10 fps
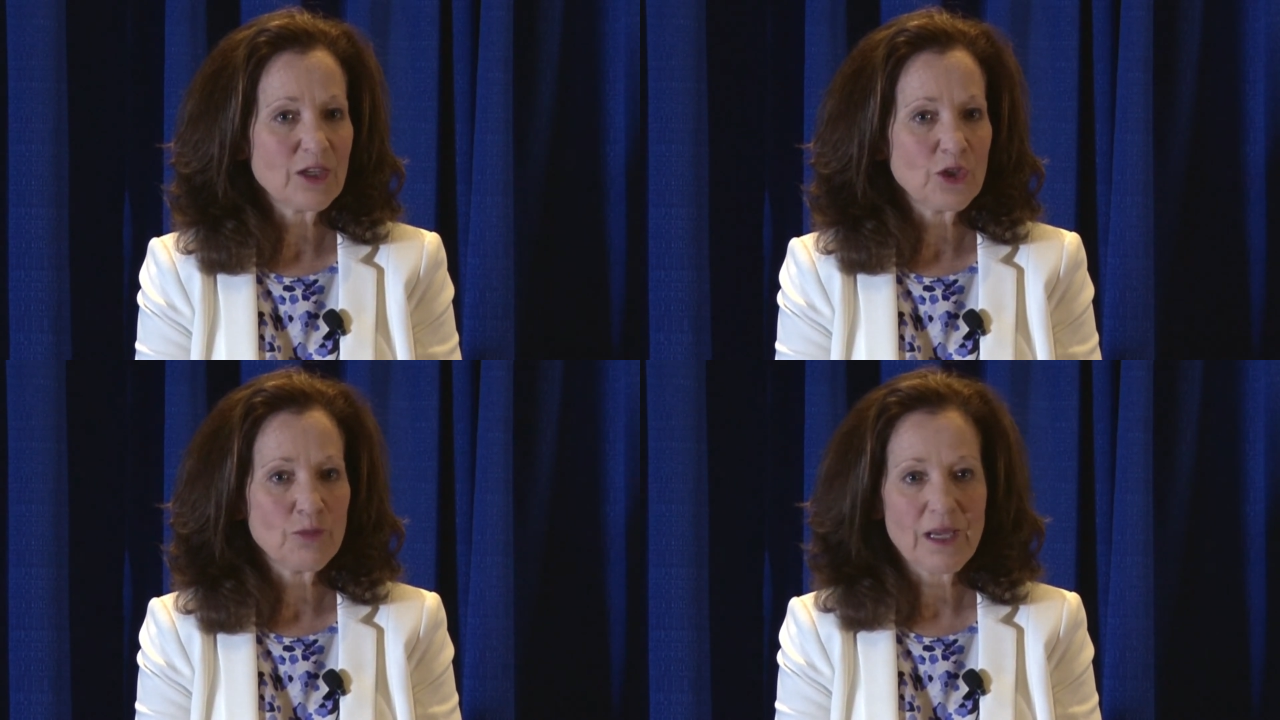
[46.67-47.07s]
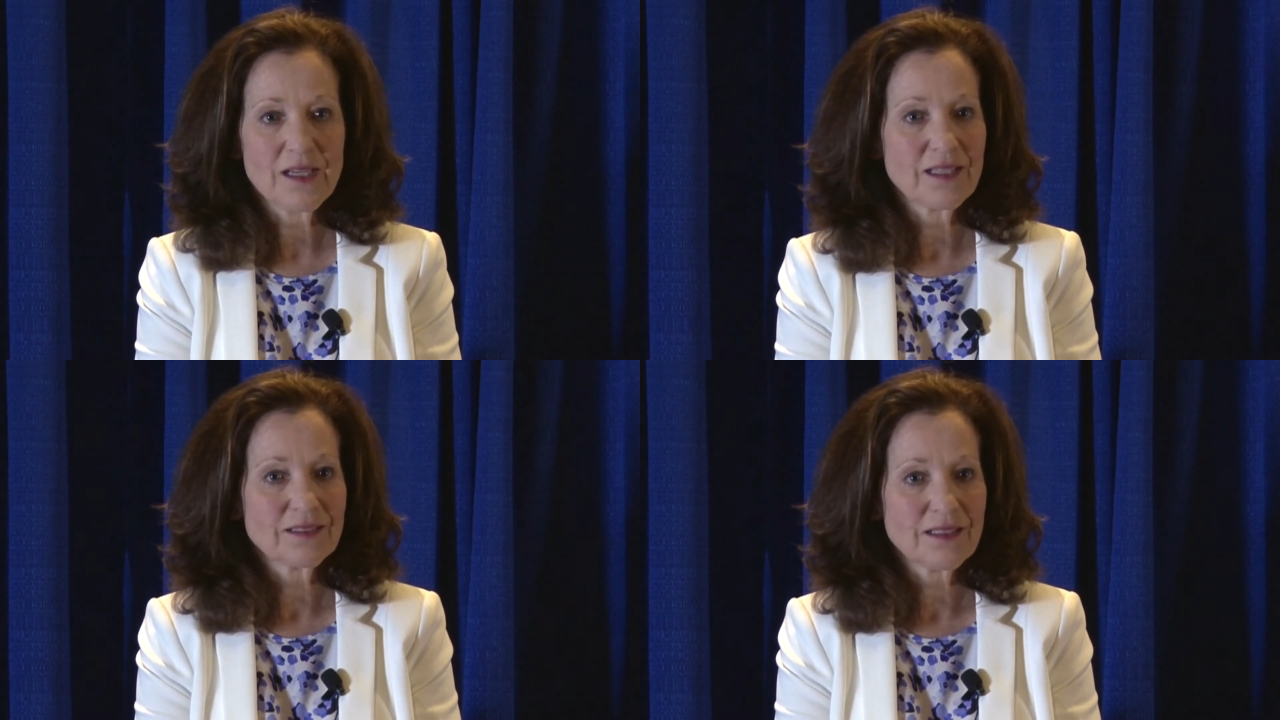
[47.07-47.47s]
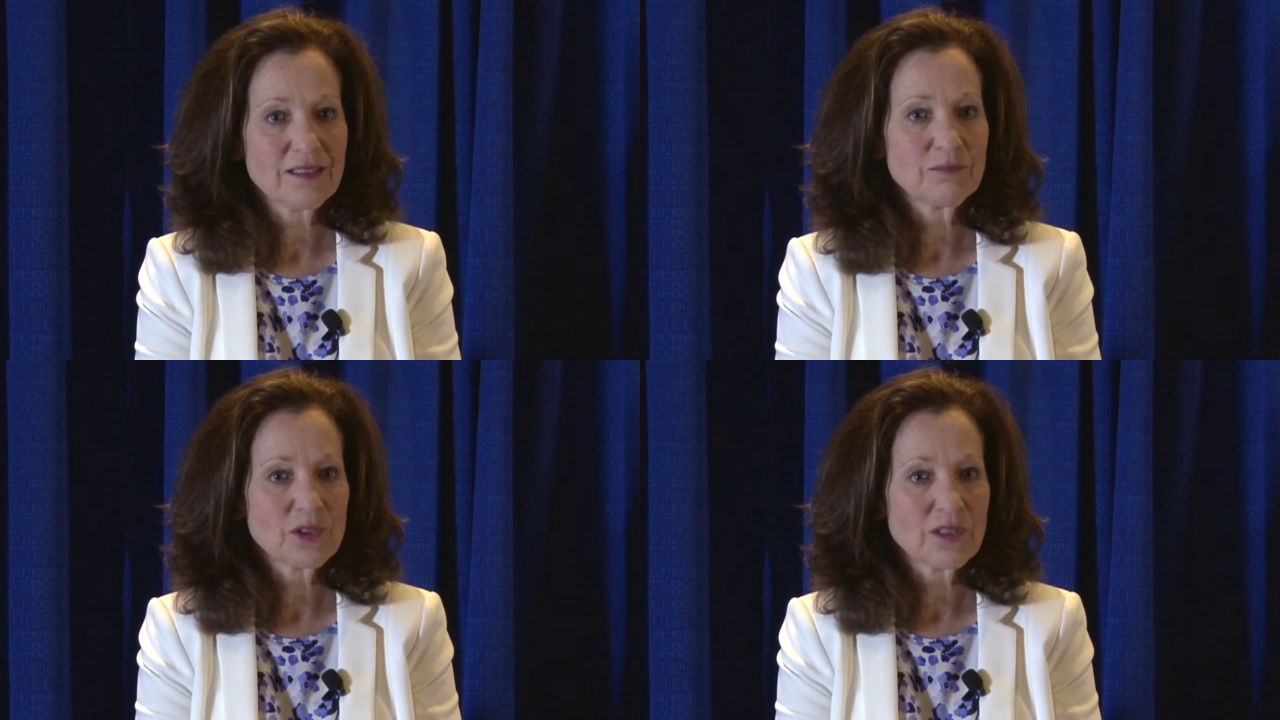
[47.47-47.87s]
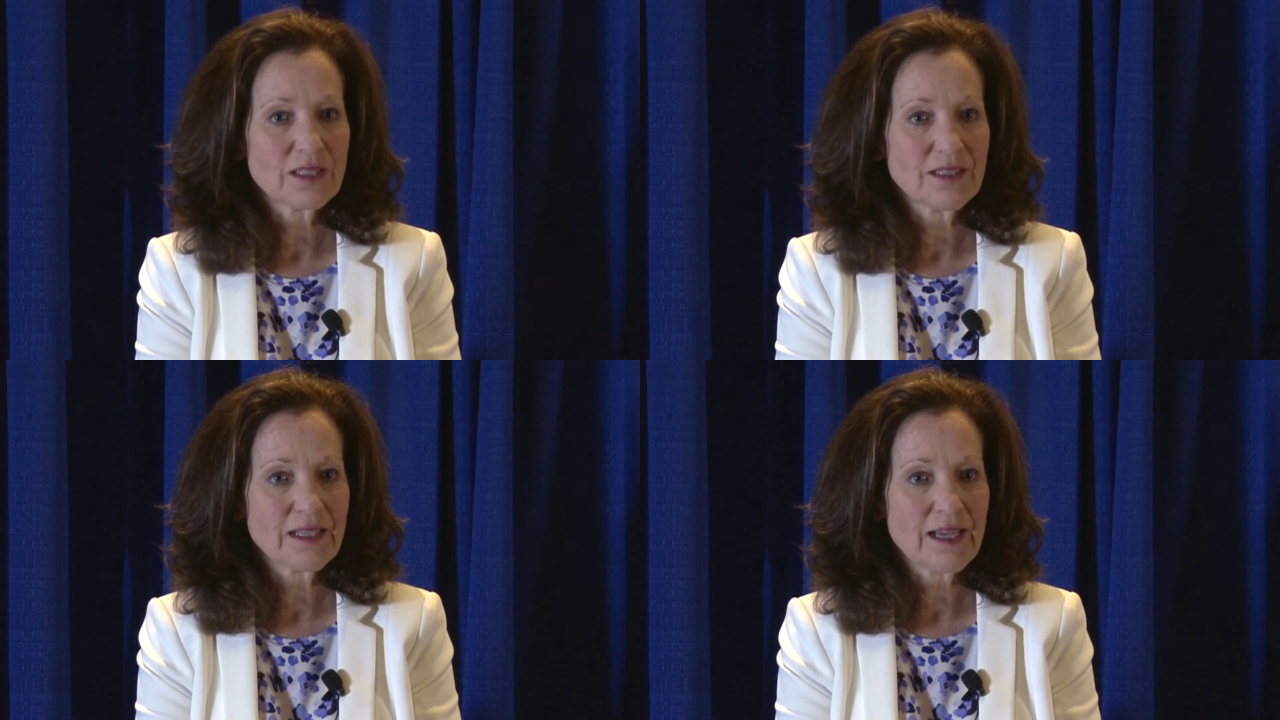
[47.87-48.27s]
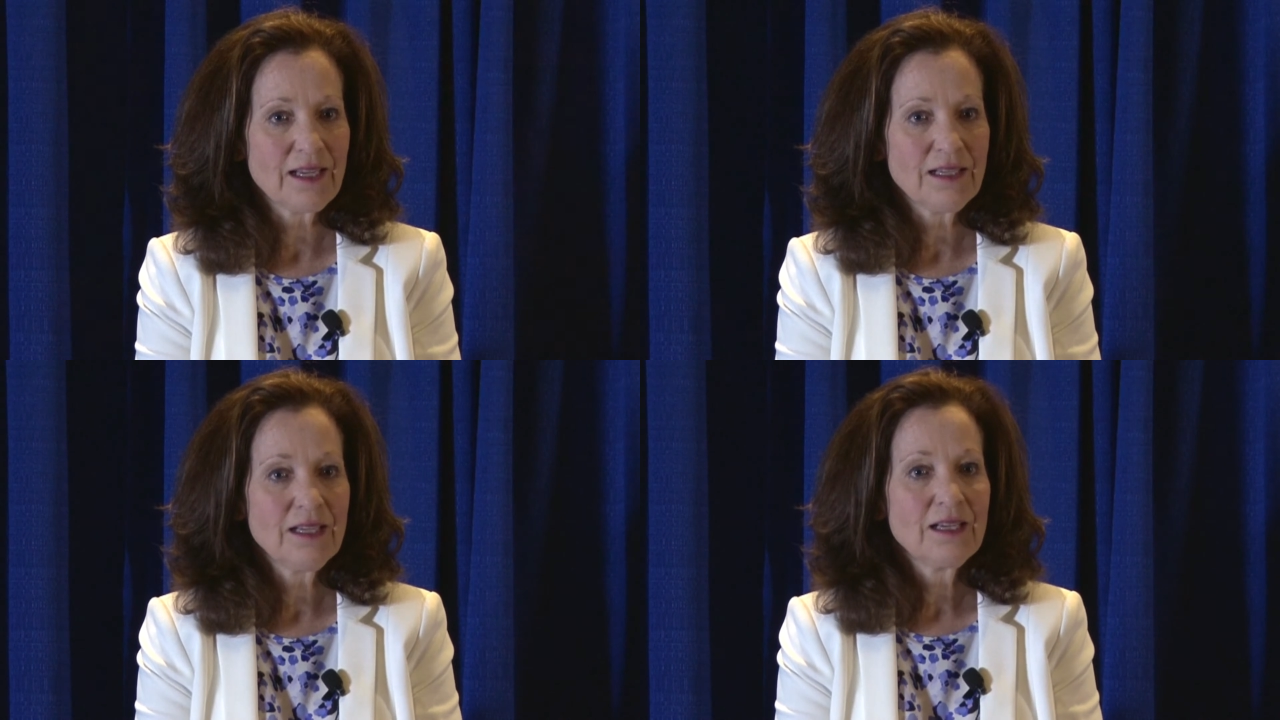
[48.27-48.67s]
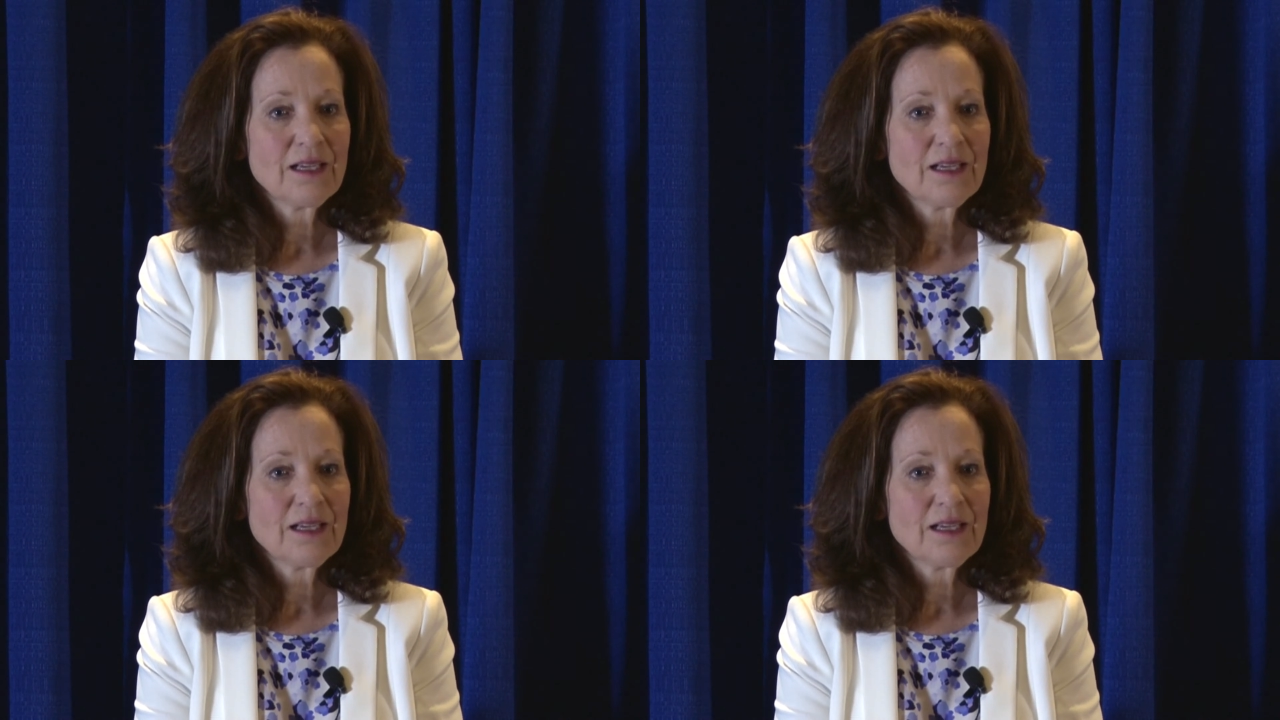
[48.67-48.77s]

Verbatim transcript: and you may not see them during the day,